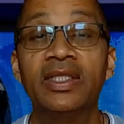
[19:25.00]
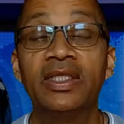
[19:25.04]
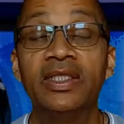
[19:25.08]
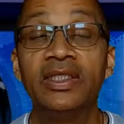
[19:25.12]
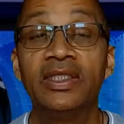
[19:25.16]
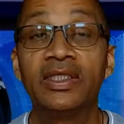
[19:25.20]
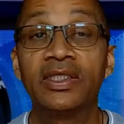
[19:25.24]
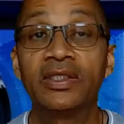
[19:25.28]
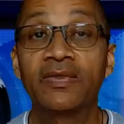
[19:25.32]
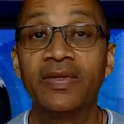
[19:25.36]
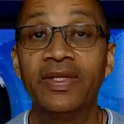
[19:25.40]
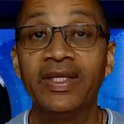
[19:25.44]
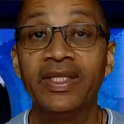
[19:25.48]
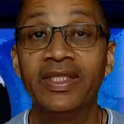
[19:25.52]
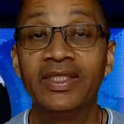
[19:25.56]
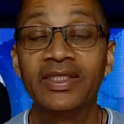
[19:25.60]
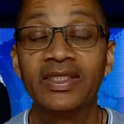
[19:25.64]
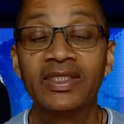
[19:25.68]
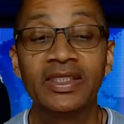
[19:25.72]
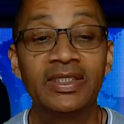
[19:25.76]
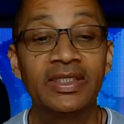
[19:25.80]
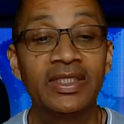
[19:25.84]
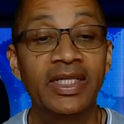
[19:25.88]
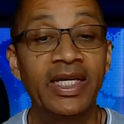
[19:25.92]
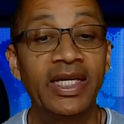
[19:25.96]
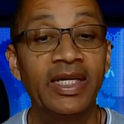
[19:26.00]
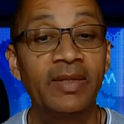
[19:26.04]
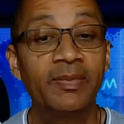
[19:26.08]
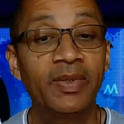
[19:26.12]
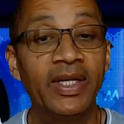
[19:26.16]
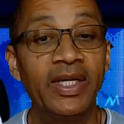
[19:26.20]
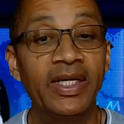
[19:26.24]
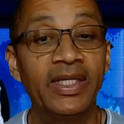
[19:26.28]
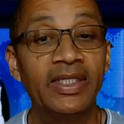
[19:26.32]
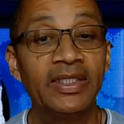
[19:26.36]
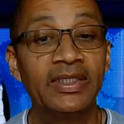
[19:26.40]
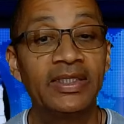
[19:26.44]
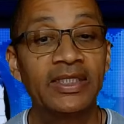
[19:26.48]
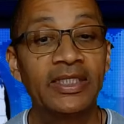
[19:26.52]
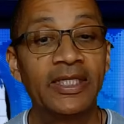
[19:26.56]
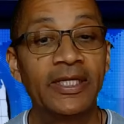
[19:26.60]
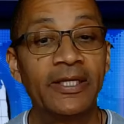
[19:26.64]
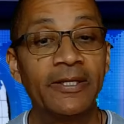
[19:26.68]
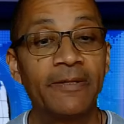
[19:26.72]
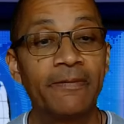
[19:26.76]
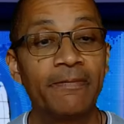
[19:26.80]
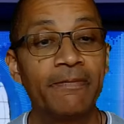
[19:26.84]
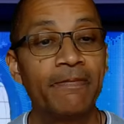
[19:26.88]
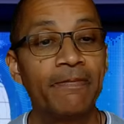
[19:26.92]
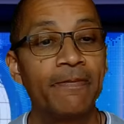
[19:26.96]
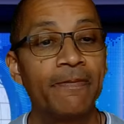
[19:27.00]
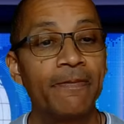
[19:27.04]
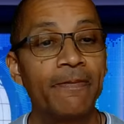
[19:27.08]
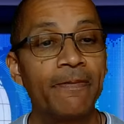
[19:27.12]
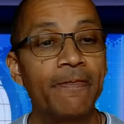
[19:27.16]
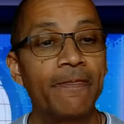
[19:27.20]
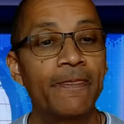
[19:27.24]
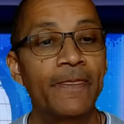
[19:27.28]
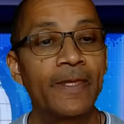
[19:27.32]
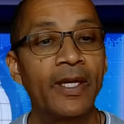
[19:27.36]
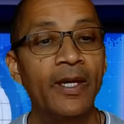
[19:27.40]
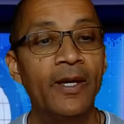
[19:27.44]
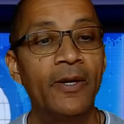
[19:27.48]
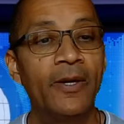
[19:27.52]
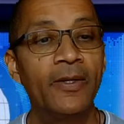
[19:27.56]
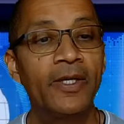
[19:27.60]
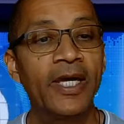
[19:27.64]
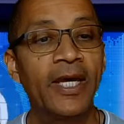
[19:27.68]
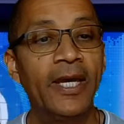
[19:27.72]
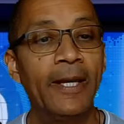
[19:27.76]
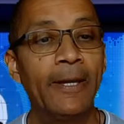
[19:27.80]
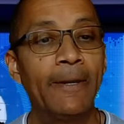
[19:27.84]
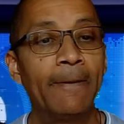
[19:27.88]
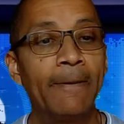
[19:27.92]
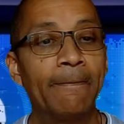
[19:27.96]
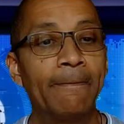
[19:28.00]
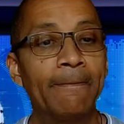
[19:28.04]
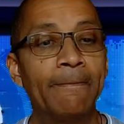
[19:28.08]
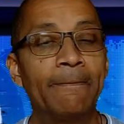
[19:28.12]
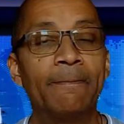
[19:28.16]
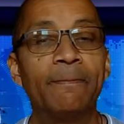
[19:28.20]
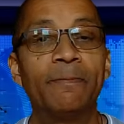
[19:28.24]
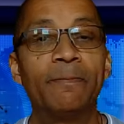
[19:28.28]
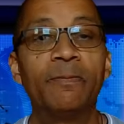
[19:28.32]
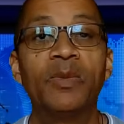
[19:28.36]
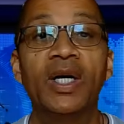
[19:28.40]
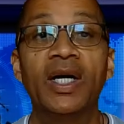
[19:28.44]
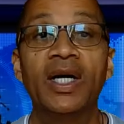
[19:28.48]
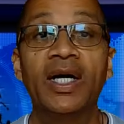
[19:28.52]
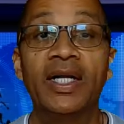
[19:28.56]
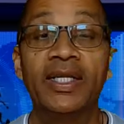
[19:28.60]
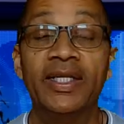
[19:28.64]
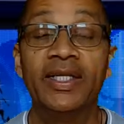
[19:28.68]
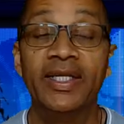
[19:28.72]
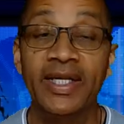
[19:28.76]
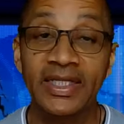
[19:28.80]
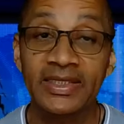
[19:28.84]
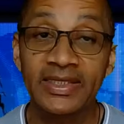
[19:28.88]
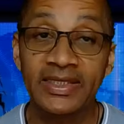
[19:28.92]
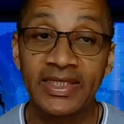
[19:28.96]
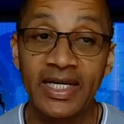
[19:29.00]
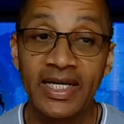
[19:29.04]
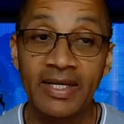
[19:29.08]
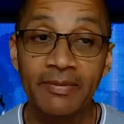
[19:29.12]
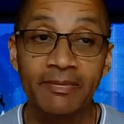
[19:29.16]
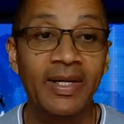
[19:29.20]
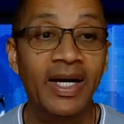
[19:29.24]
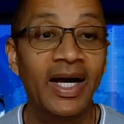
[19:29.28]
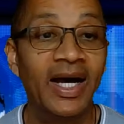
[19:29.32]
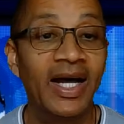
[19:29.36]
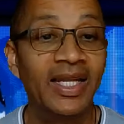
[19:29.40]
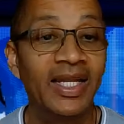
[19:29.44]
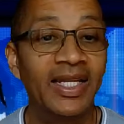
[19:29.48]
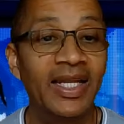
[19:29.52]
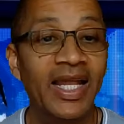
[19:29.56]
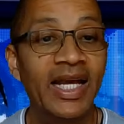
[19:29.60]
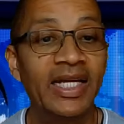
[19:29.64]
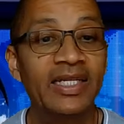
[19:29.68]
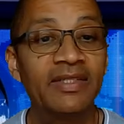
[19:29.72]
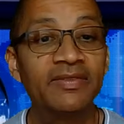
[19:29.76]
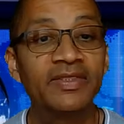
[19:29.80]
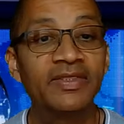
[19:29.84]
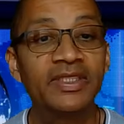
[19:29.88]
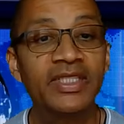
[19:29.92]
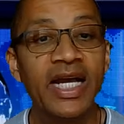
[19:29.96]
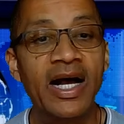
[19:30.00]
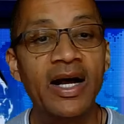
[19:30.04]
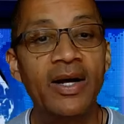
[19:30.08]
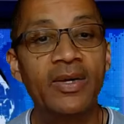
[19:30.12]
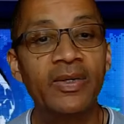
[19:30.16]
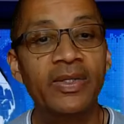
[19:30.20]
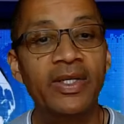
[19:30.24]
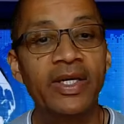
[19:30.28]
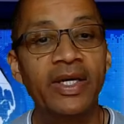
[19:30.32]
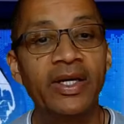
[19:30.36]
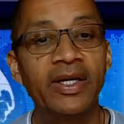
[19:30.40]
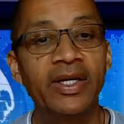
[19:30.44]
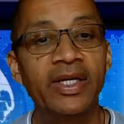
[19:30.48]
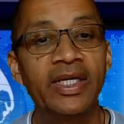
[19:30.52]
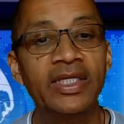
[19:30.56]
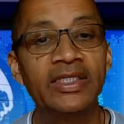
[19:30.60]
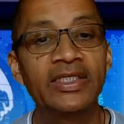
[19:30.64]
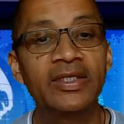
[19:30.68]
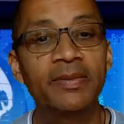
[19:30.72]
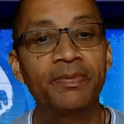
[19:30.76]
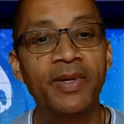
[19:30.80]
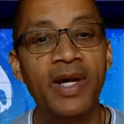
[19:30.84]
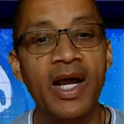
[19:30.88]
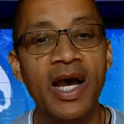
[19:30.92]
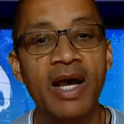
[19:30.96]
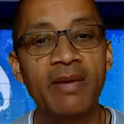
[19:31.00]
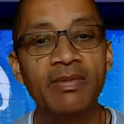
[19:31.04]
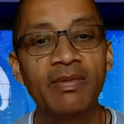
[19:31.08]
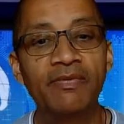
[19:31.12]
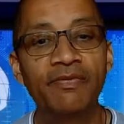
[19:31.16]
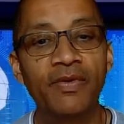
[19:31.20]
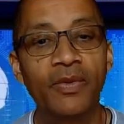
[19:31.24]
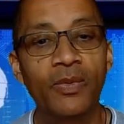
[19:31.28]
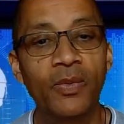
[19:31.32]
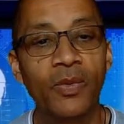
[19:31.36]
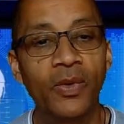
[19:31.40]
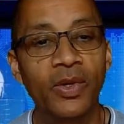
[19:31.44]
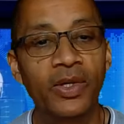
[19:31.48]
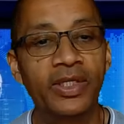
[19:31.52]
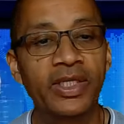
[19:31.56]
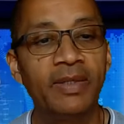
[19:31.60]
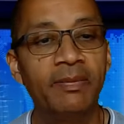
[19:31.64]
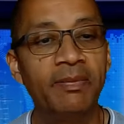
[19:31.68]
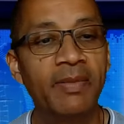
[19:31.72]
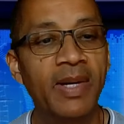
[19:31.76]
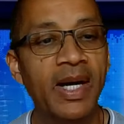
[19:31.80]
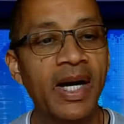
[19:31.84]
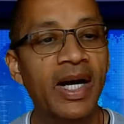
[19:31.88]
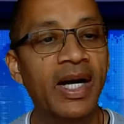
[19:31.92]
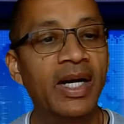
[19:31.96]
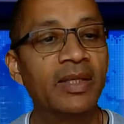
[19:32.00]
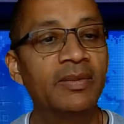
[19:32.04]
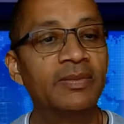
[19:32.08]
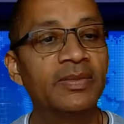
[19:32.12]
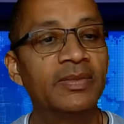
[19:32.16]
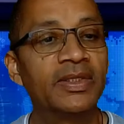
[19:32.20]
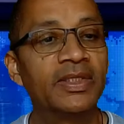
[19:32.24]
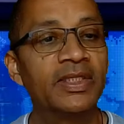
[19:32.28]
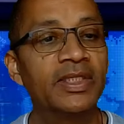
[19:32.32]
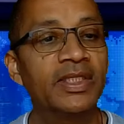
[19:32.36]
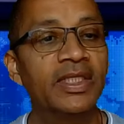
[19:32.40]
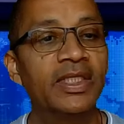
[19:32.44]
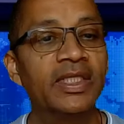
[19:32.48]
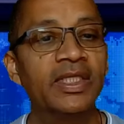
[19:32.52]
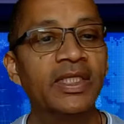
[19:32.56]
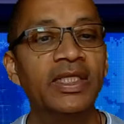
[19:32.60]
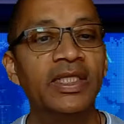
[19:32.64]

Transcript: that these screenings should take place. Okay. Next up, a lack of childcare is a problem for working moms.